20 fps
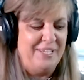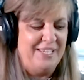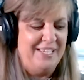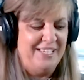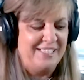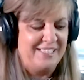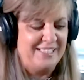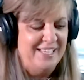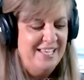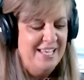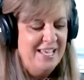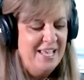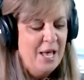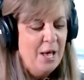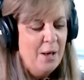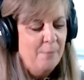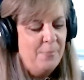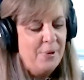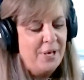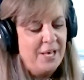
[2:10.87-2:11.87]
piece.
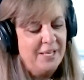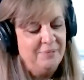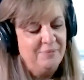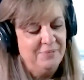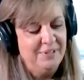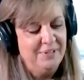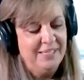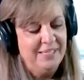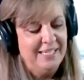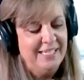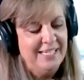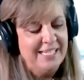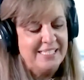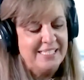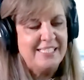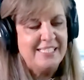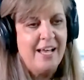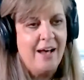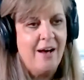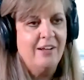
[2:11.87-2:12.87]
But yes.
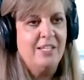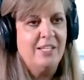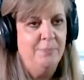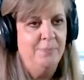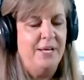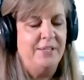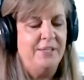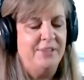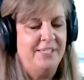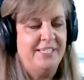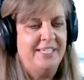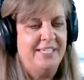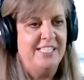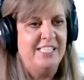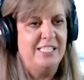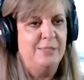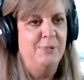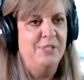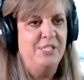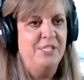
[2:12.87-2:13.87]
let's talk about the
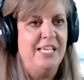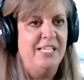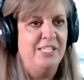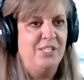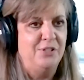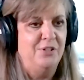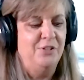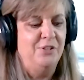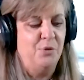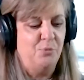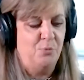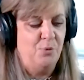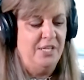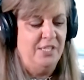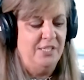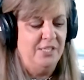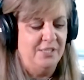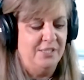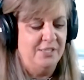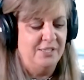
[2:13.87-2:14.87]
customization on the
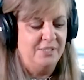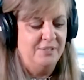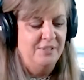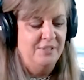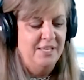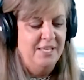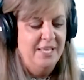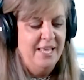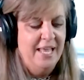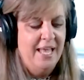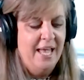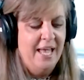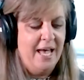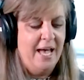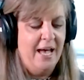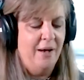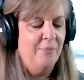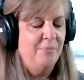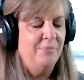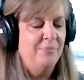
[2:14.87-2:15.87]
ranges.
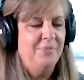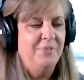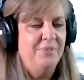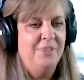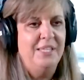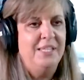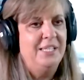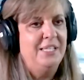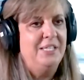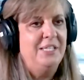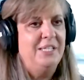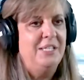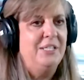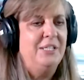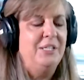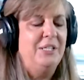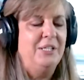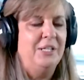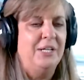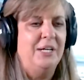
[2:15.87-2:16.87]
Um,
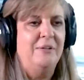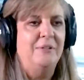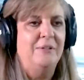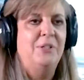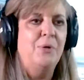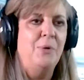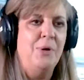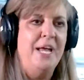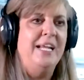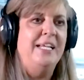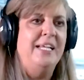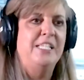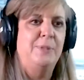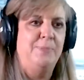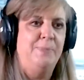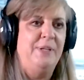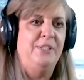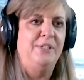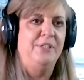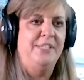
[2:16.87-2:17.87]
yeah. Uh, go ahead and
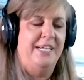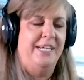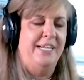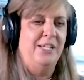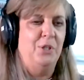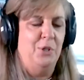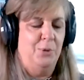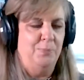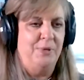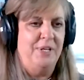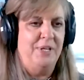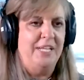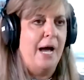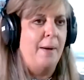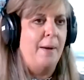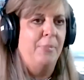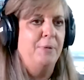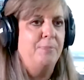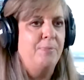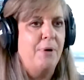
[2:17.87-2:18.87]
speak to that a little bit.
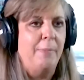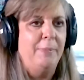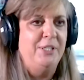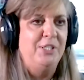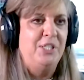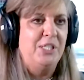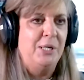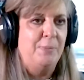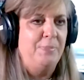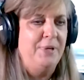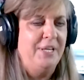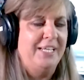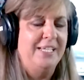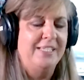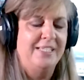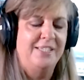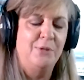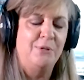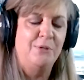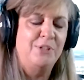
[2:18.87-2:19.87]
I'm going to probably jump in
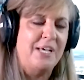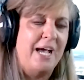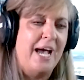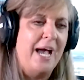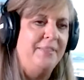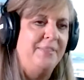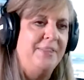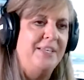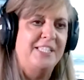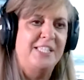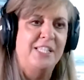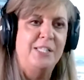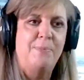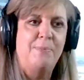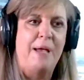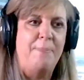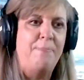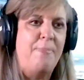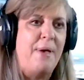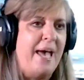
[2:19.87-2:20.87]
because there's this is
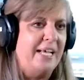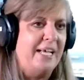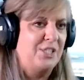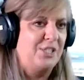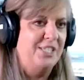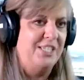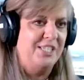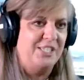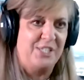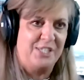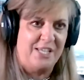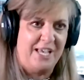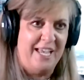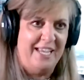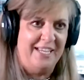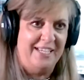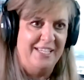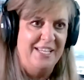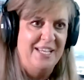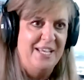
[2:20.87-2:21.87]
my passionate
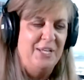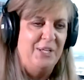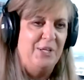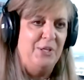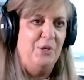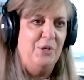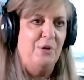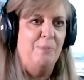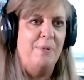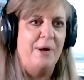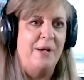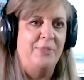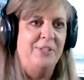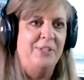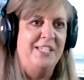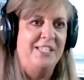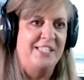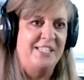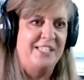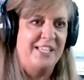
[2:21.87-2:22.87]
side, you know, about yeah. the
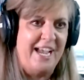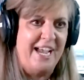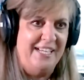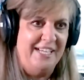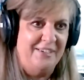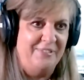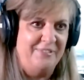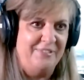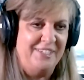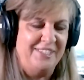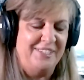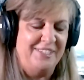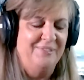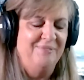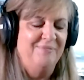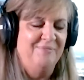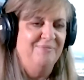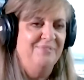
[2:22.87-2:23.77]
design of it.